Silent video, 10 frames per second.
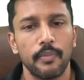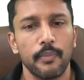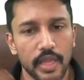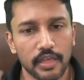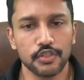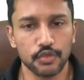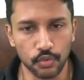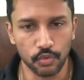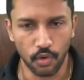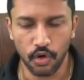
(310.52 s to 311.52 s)
makes
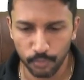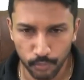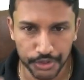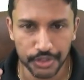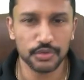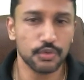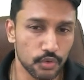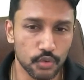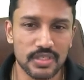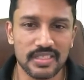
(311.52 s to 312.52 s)
you or pushes you
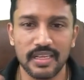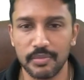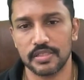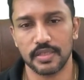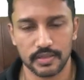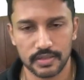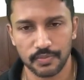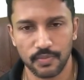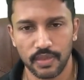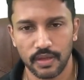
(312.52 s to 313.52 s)
to do silly
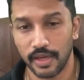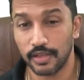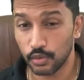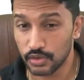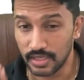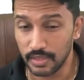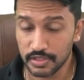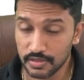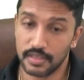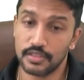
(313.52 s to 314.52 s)
mistakes. And those silly
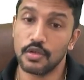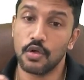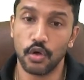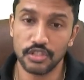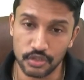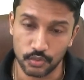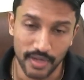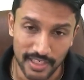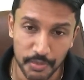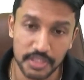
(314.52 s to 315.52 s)
mistakes cost you,
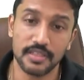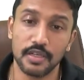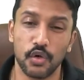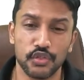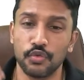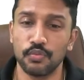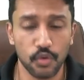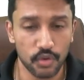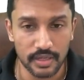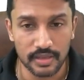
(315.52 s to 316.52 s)
especially they cost you
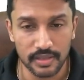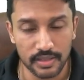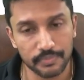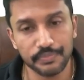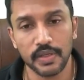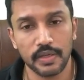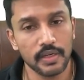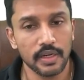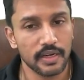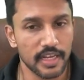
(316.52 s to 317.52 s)
more in the
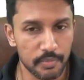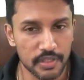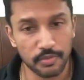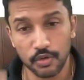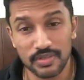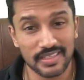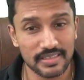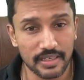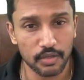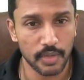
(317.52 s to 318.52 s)
NEET PG because there is
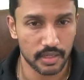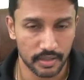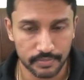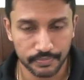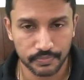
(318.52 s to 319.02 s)
negative marking.